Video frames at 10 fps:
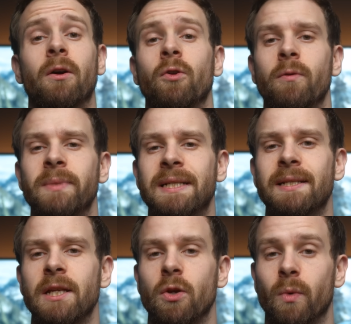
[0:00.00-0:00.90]
on Home
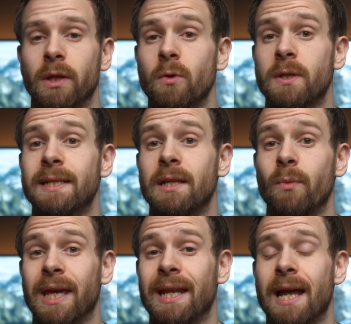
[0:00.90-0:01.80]
Assistant, you will notice that
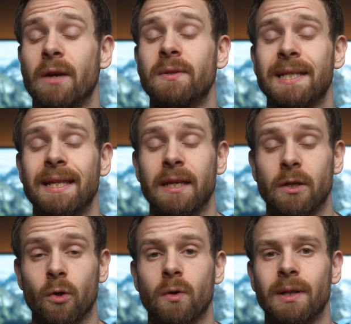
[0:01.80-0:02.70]
we can now see the
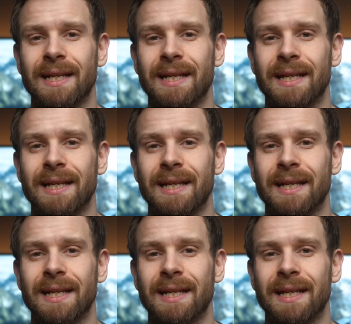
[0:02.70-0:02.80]
Google